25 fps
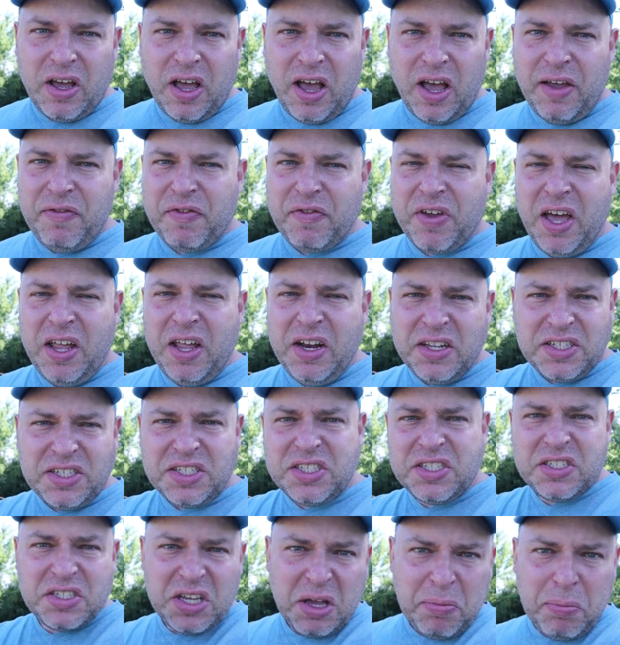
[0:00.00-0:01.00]
I've kind of
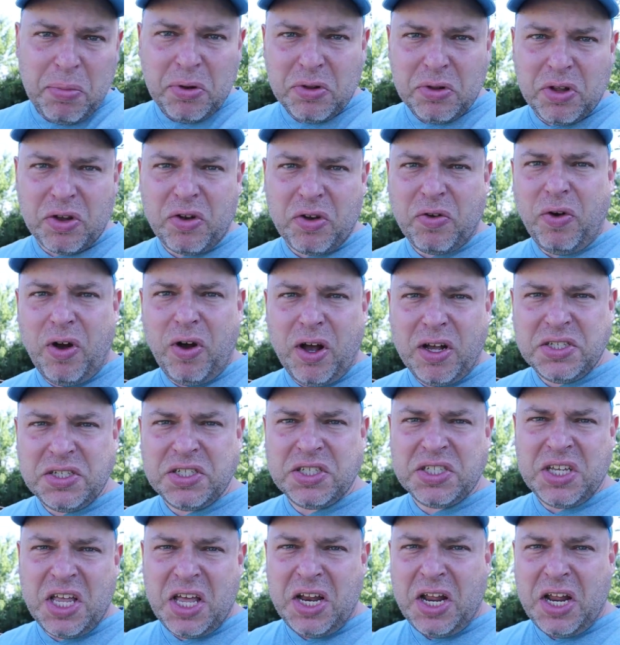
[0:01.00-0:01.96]
stumbled across